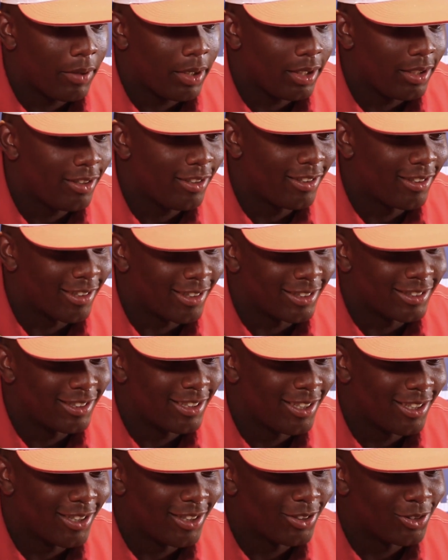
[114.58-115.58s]
mean, you can
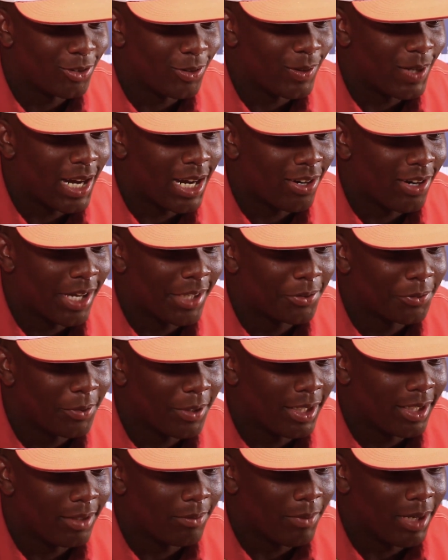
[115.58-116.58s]
consider it a 21. I
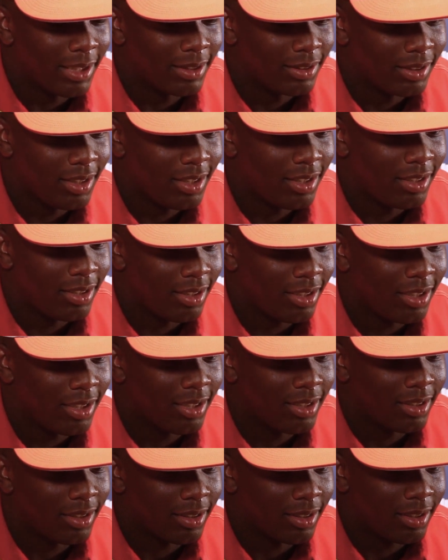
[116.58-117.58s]
graduated my senior
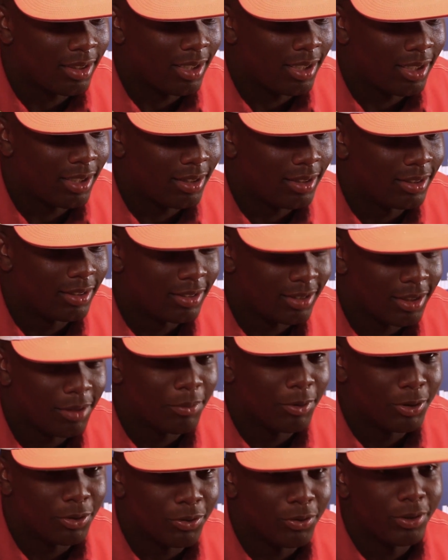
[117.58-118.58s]
year
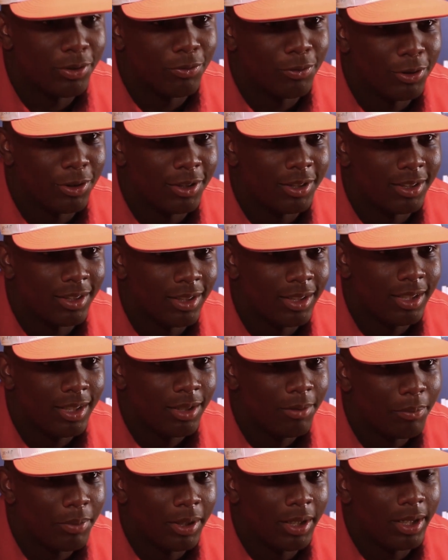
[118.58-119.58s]
December 21,
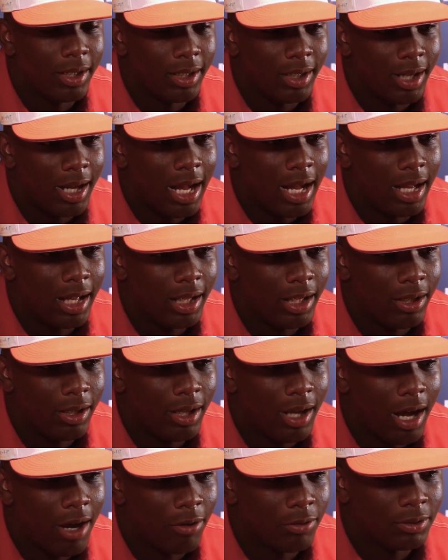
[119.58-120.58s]
but
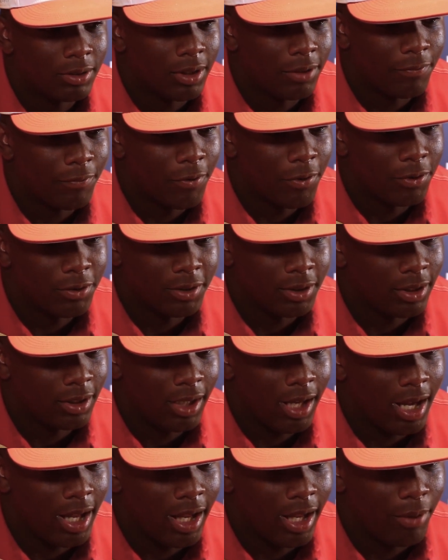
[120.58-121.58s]
I was unfortunately
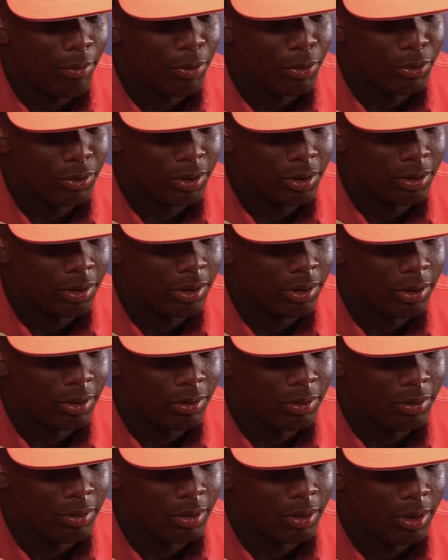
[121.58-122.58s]
not able to
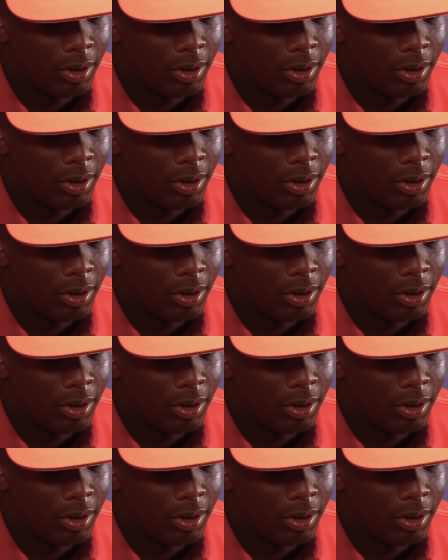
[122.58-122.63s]
do